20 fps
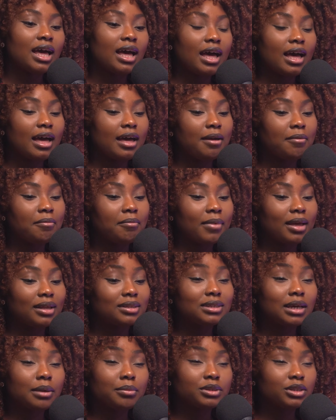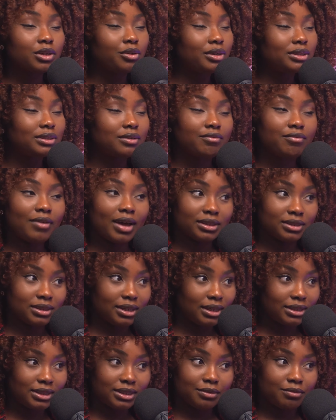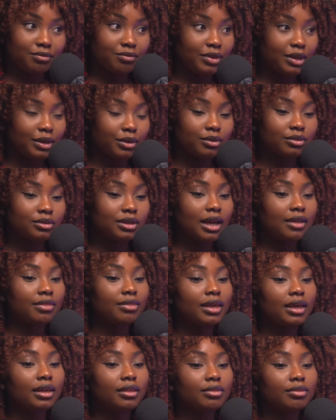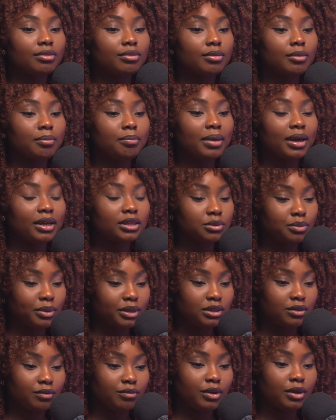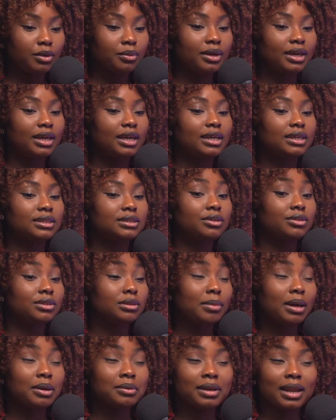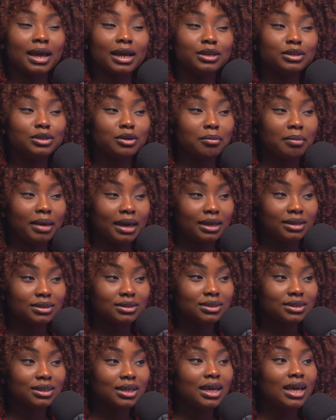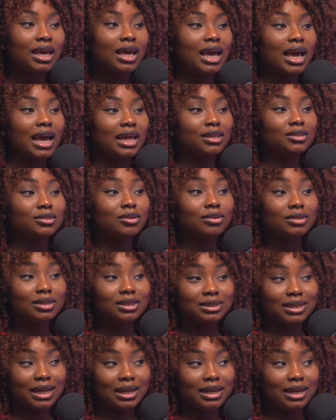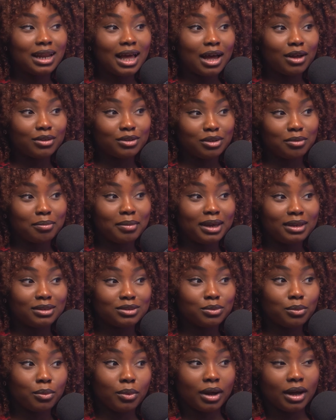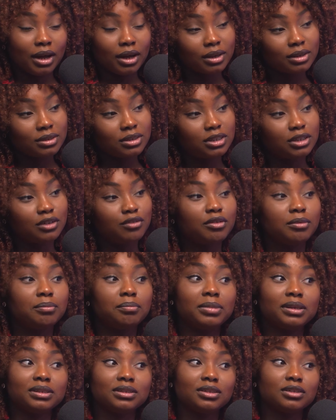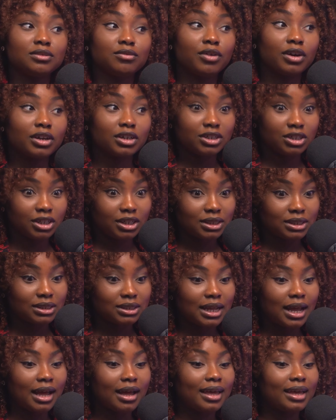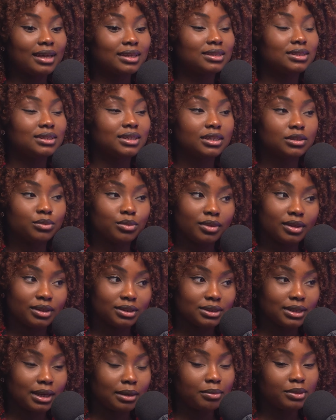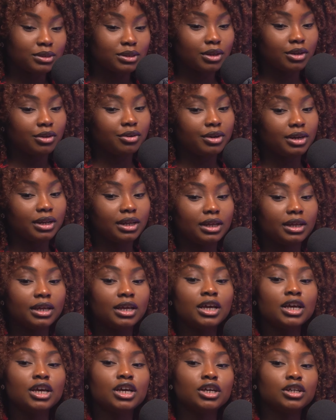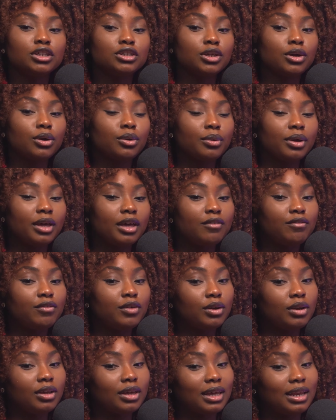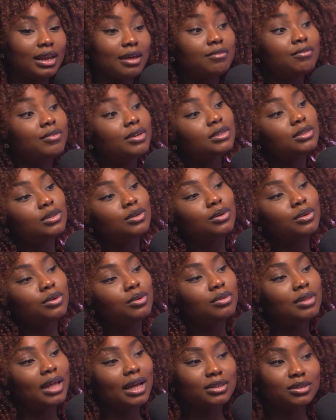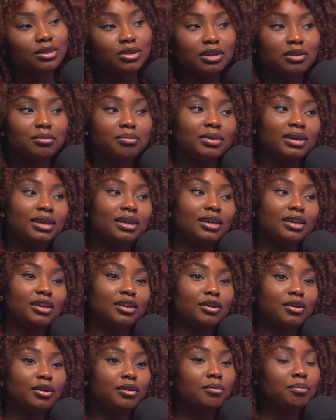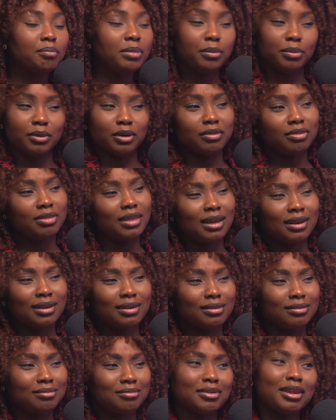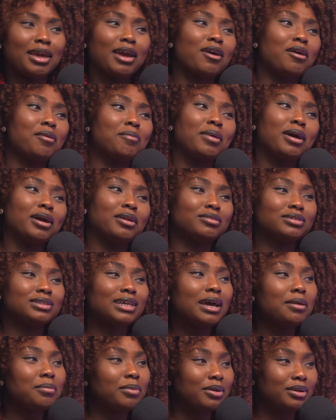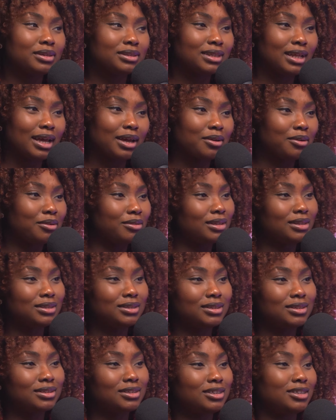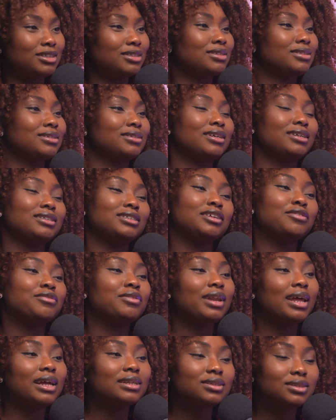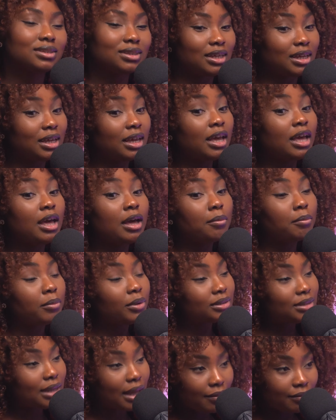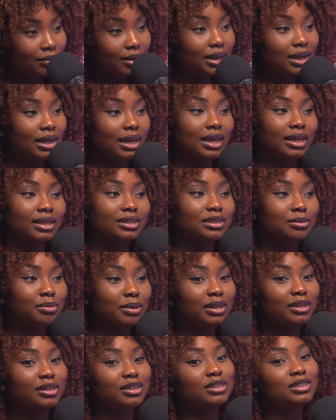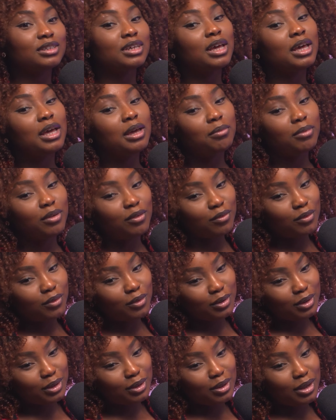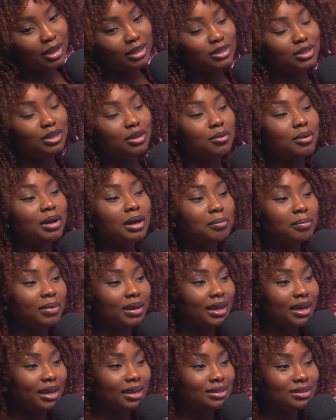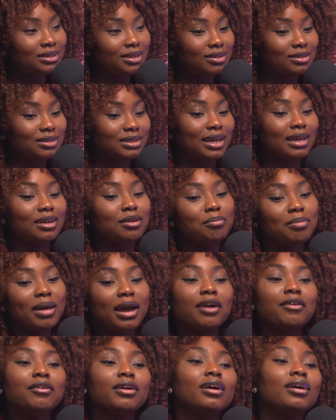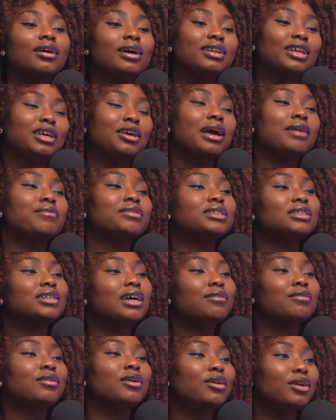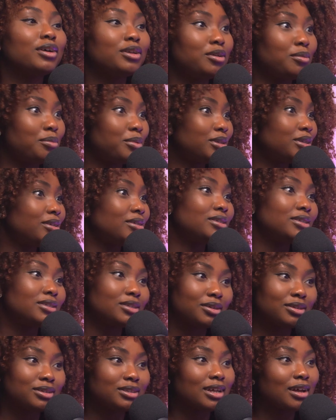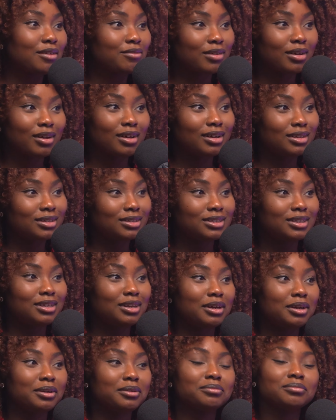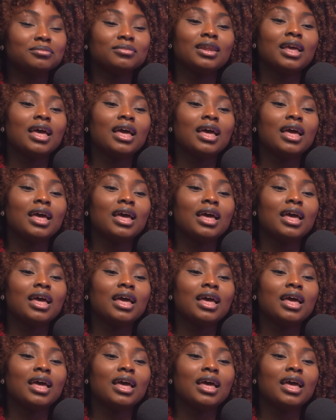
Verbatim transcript: Um, and cybersecurity is a fascinating field. I think the best way to view it is there's about nine domains, and it's understanding how the domains work, the different business functions that exist within cybersecurity. So if you're looking at physical, that's going to be, you know, people don't think they are part of cyber, it's like, oh, this is just a different entity. But it's heavily linked because before you get to your workplace, there's like a barrier, and then you have a staff card who produces those staff cards, you know?